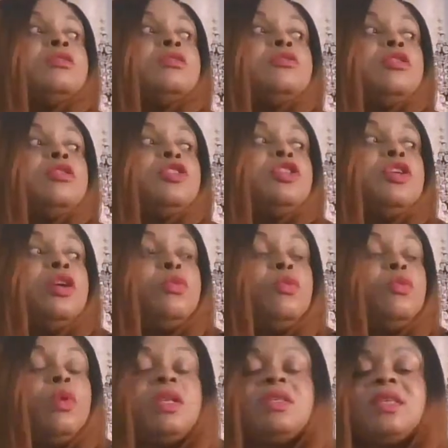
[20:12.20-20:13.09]
So,
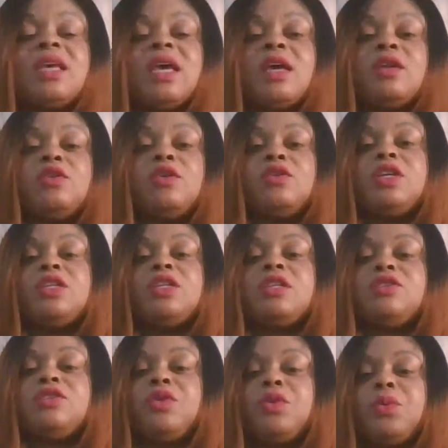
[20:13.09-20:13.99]
what are the
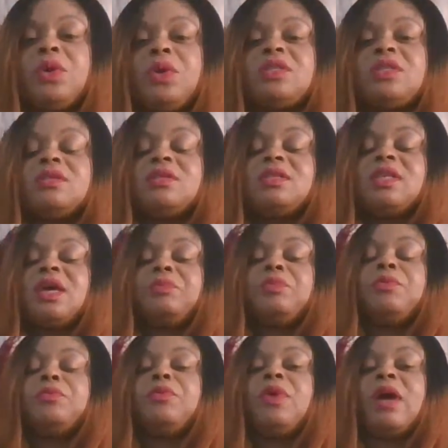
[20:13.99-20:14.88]
necessary questions that
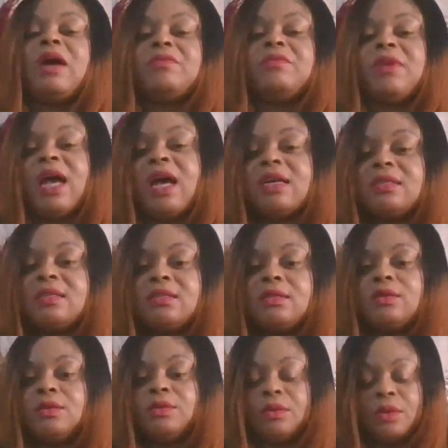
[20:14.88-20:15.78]
people have
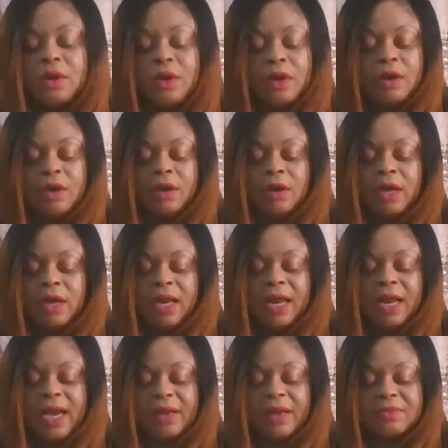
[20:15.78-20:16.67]
asked you?
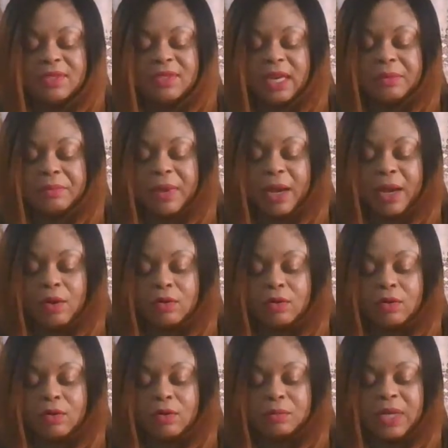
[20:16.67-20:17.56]
Like I've said my
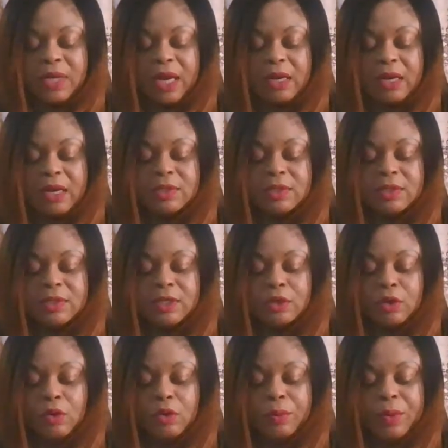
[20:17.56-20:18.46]
own, sometimes
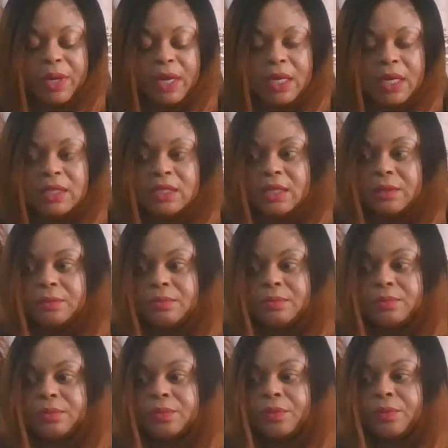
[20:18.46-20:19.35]
you will be eating
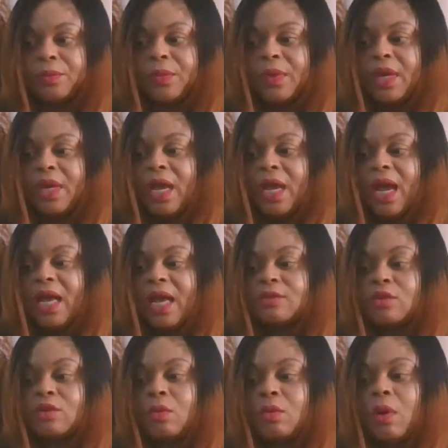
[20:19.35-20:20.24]
and
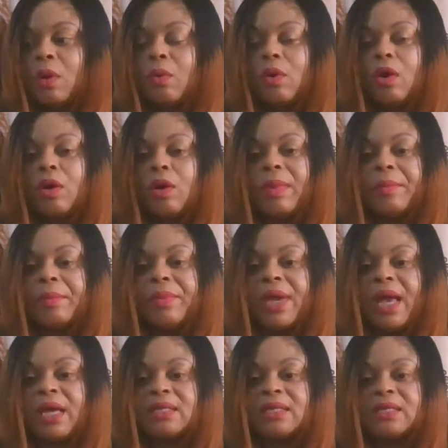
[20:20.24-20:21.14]
someone will come and be
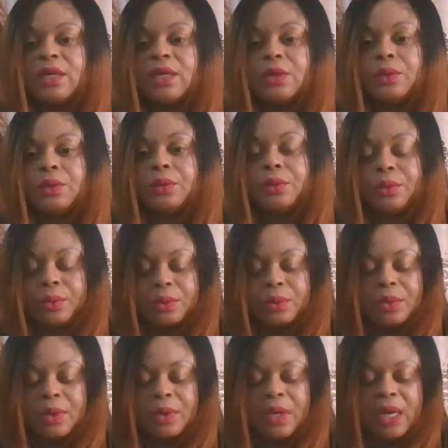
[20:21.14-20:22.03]
asking you,
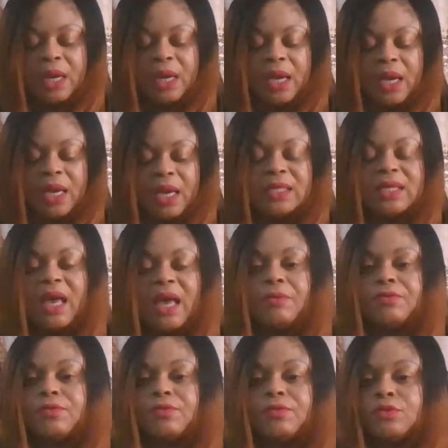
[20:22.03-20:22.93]
is
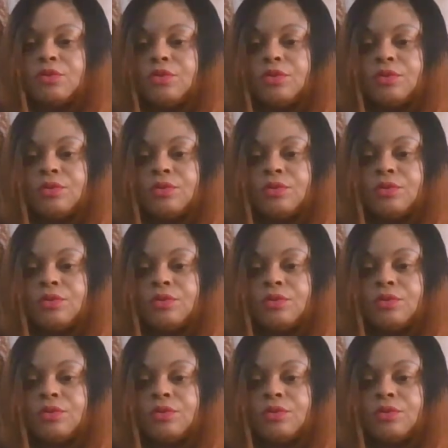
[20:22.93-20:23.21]
that food?